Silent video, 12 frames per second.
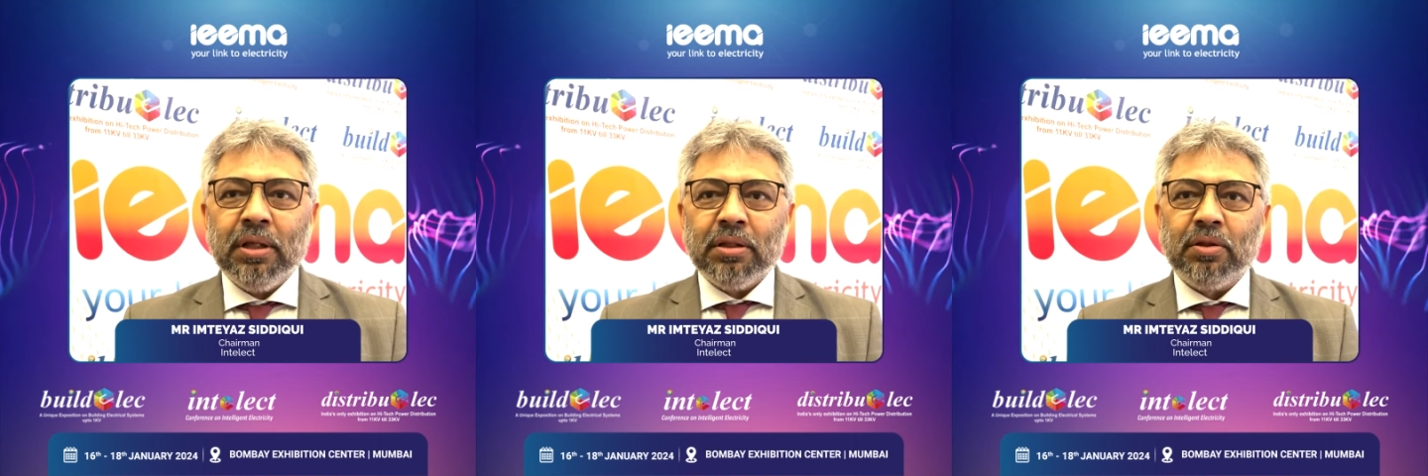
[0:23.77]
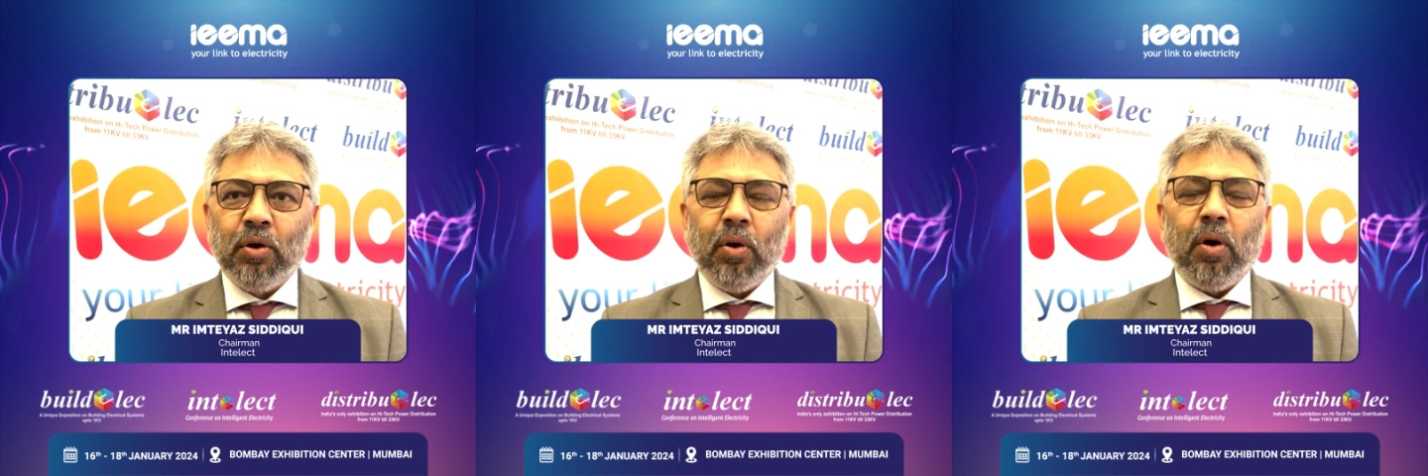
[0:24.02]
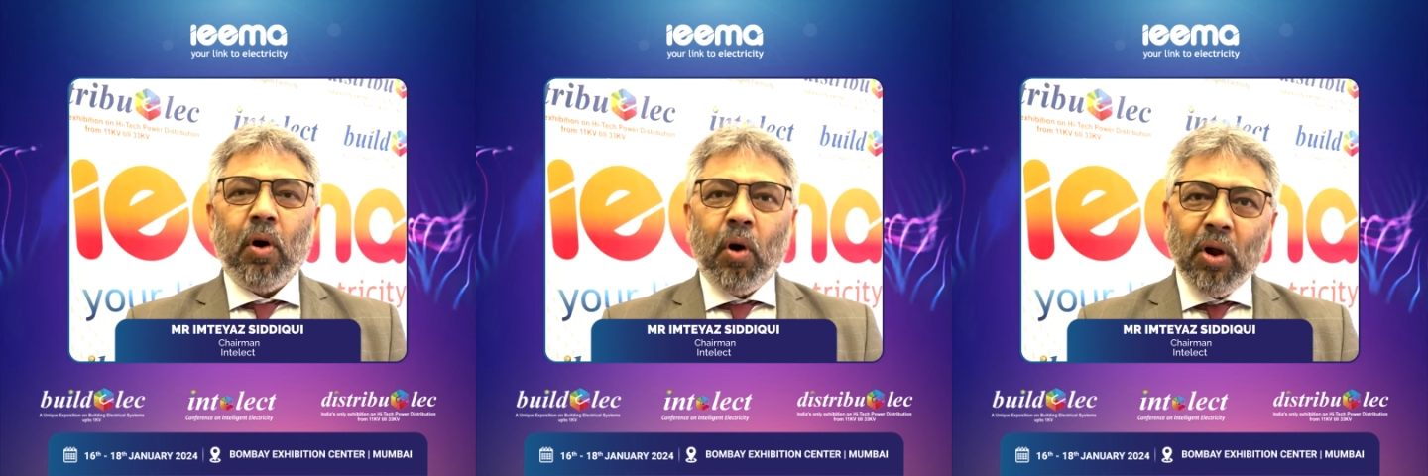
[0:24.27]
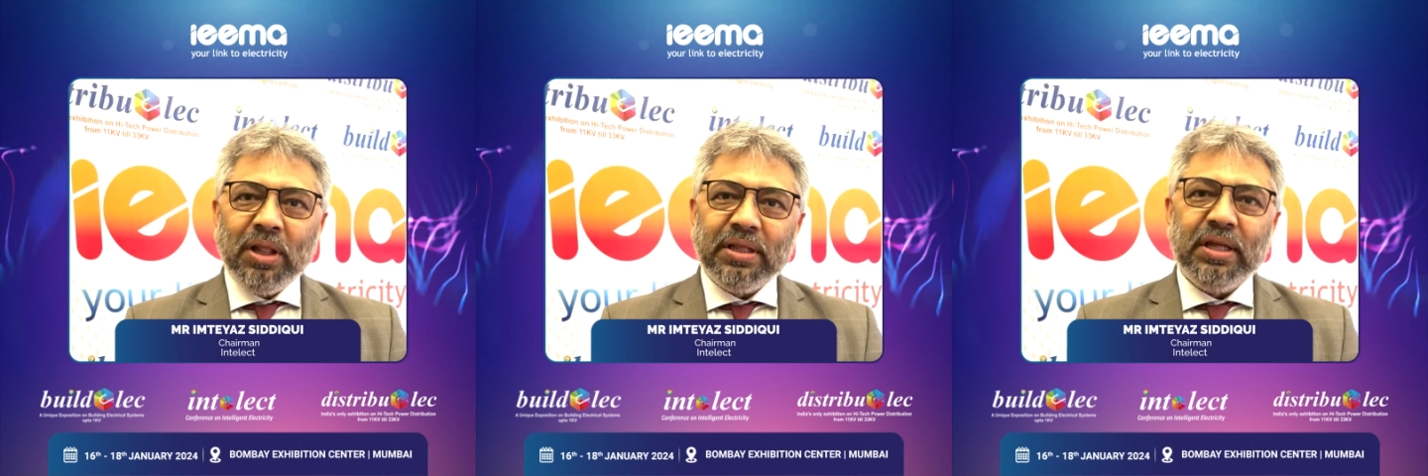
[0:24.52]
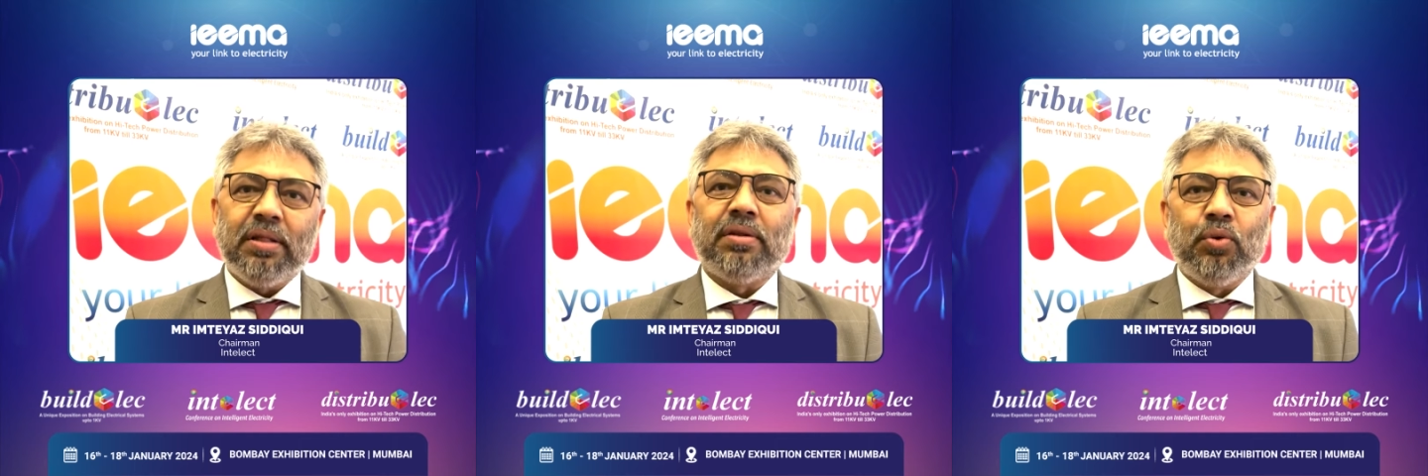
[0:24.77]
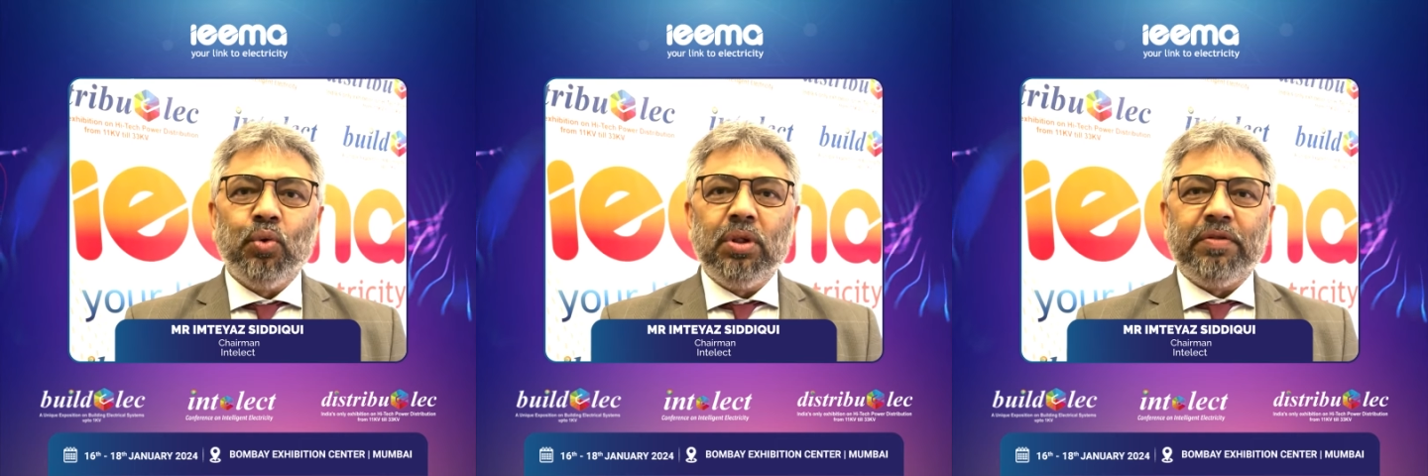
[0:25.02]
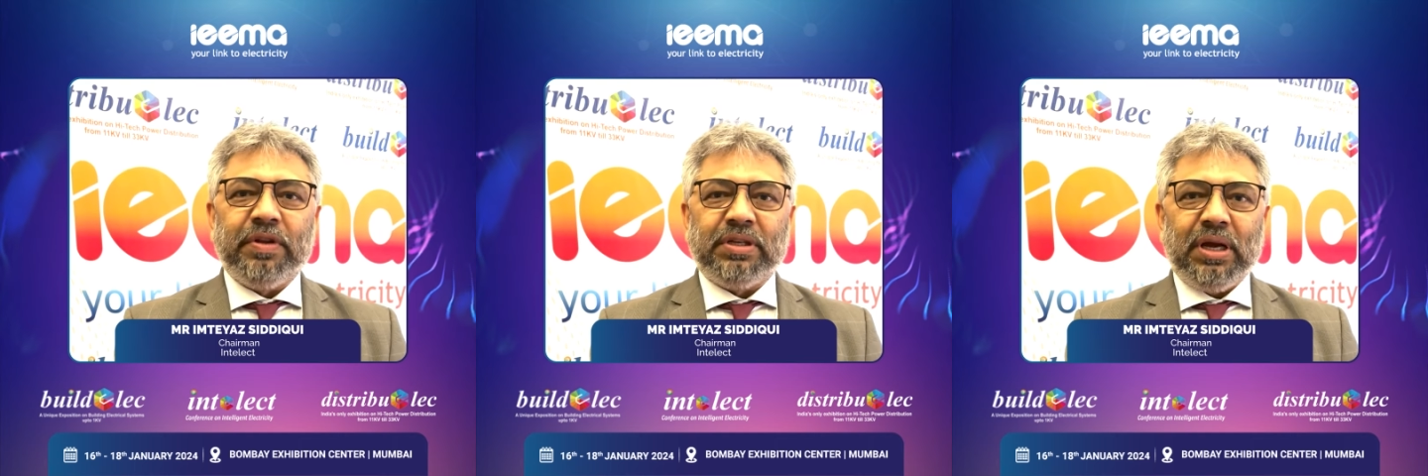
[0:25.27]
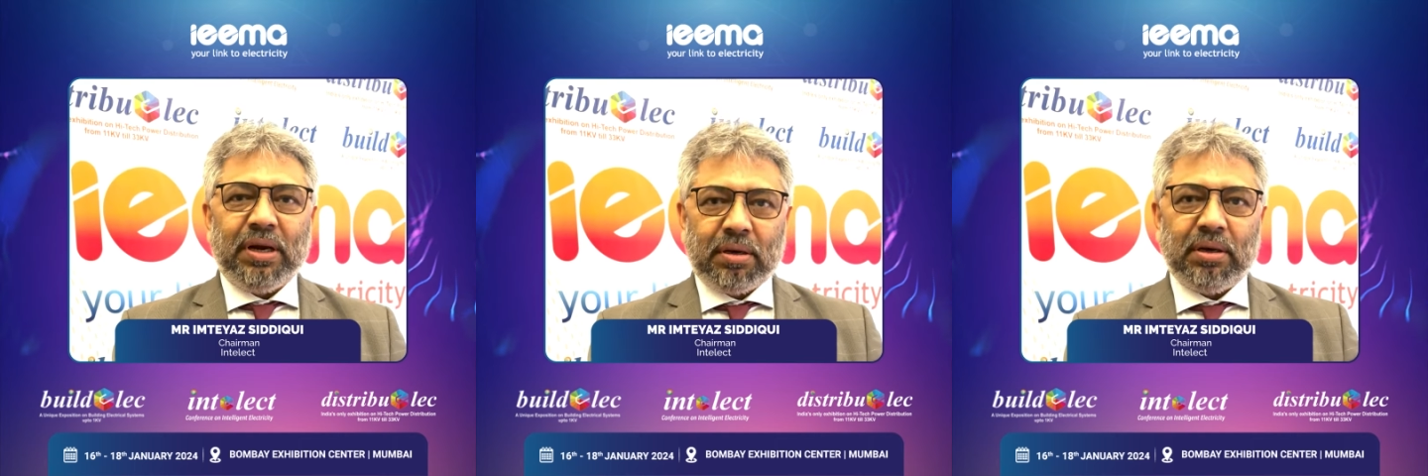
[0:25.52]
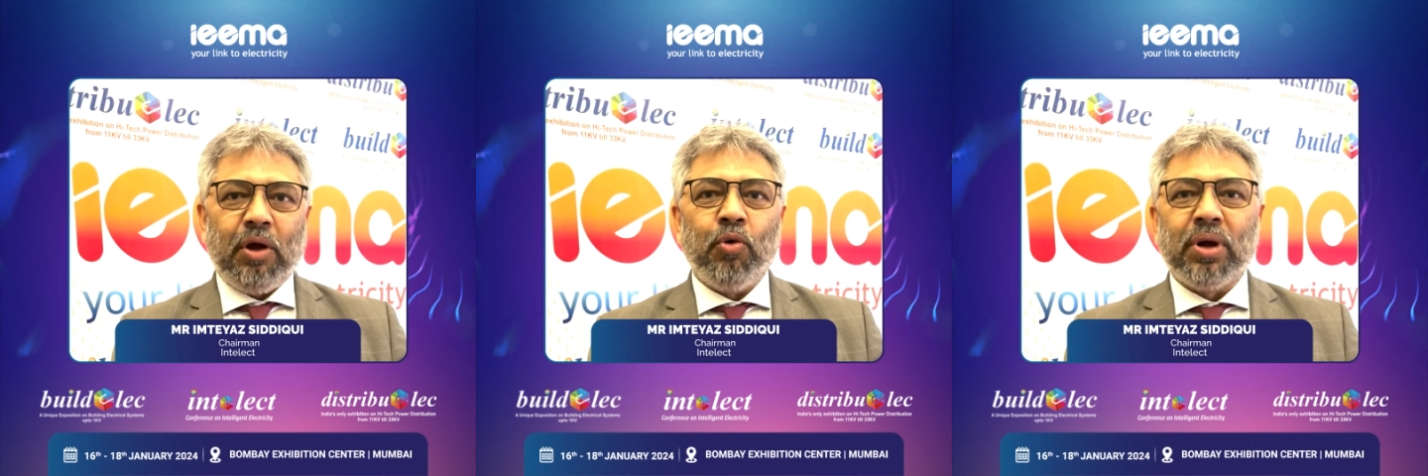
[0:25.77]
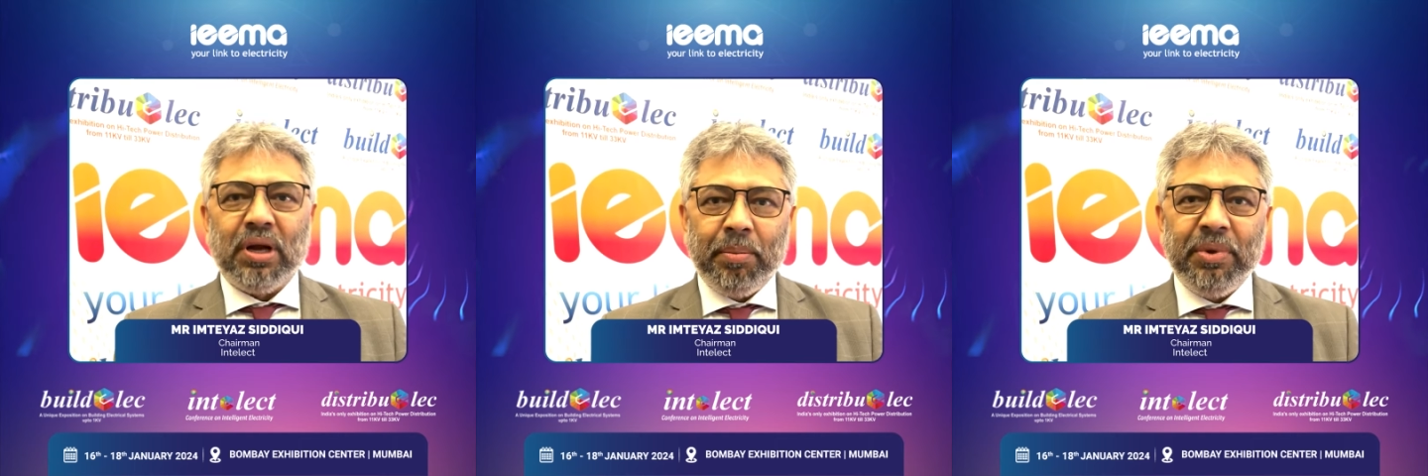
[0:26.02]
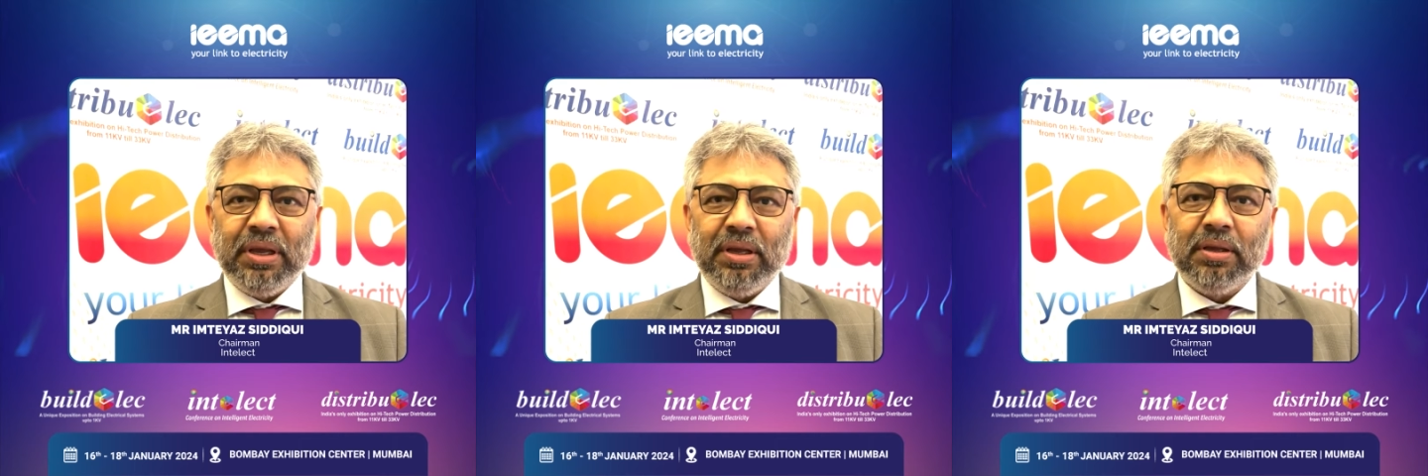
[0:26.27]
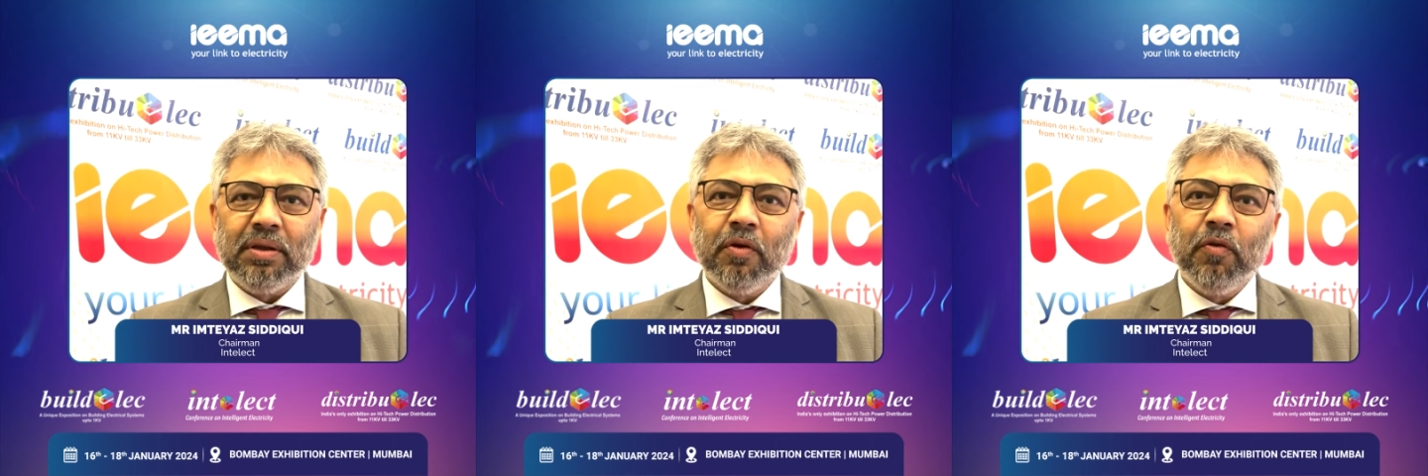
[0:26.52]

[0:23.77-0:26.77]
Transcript: So all these tools which are now coming